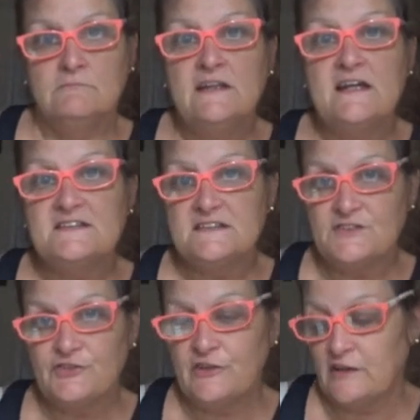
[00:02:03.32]

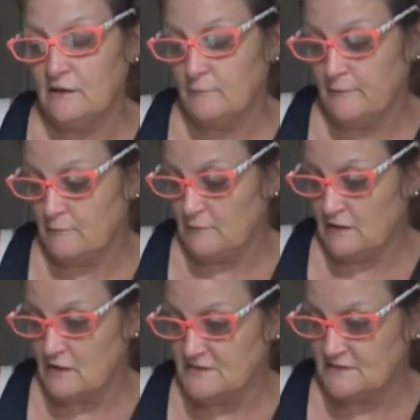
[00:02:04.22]
yesterday, but
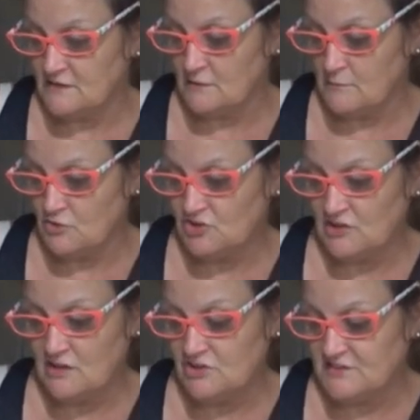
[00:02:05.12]
because of the
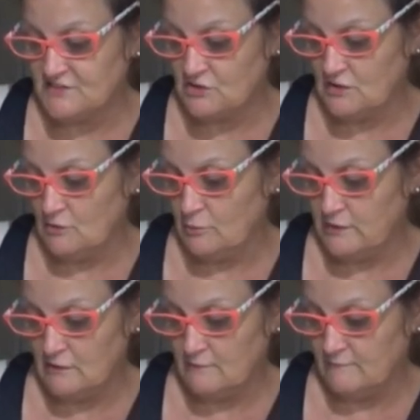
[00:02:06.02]
commotion, I just couldn't open
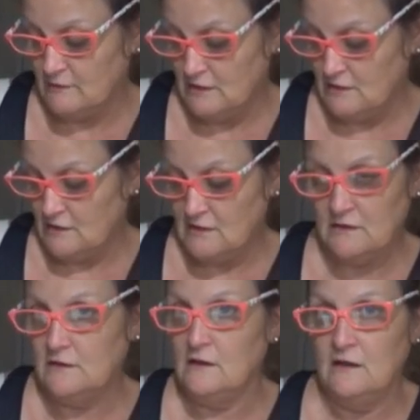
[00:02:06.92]
up. I
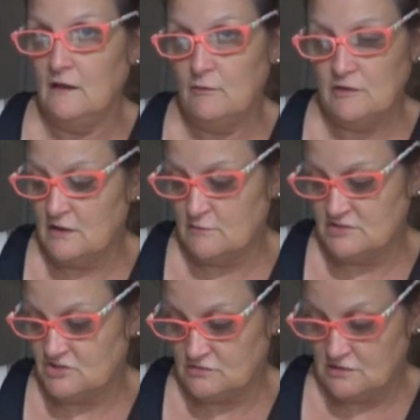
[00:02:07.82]
didn't, I, I
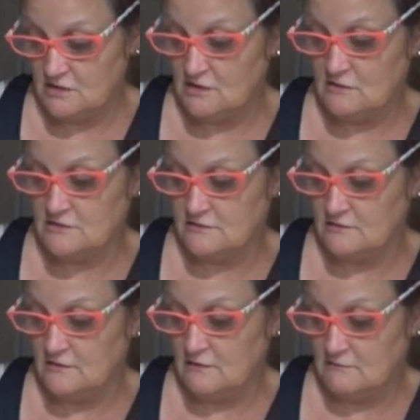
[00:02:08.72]
was too tired.
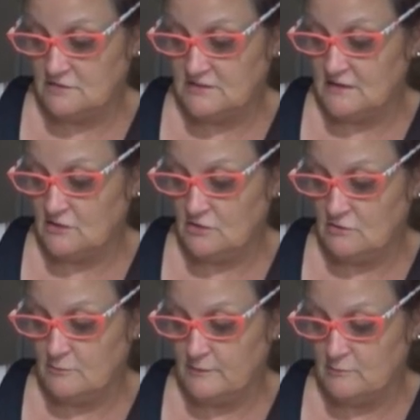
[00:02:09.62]
I was like,
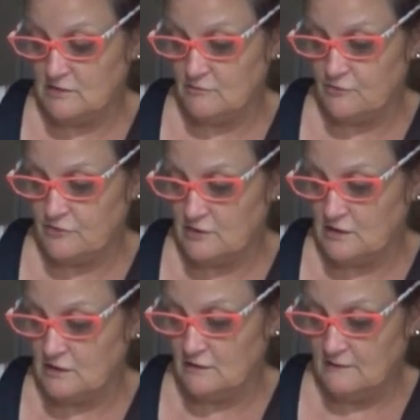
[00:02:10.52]
nope, I'm done for the
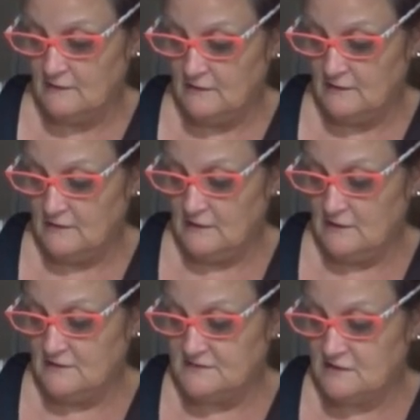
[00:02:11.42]
day.
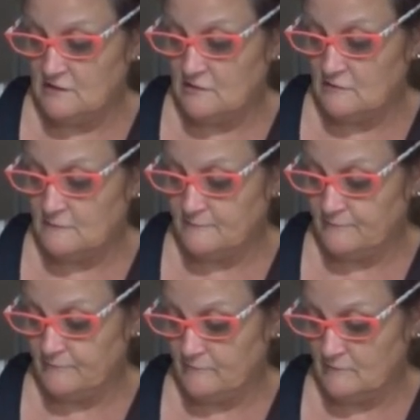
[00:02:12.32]
So,
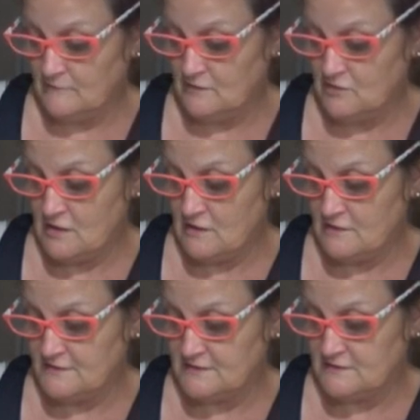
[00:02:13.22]

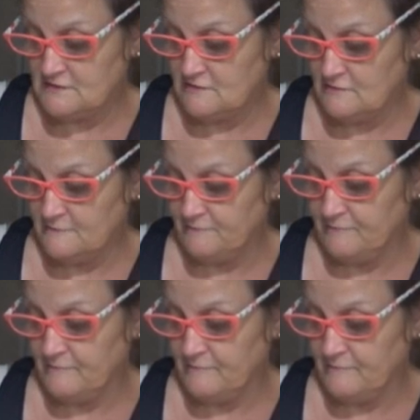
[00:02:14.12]
okay, so